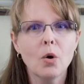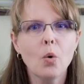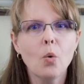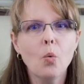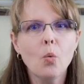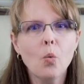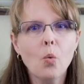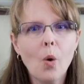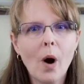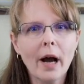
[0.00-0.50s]

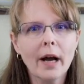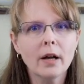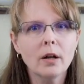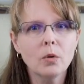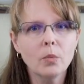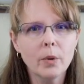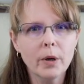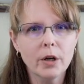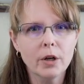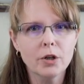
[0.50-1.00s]
while
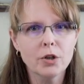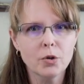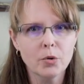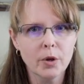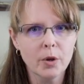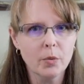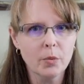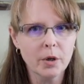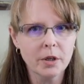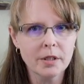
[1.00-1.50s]
we are
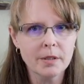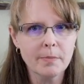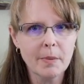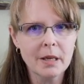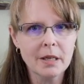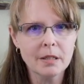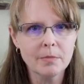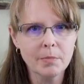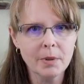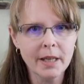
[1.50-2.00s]
doing
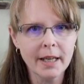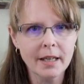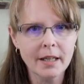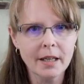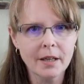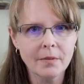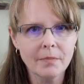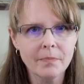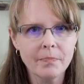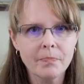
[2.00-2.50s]
workspace planning.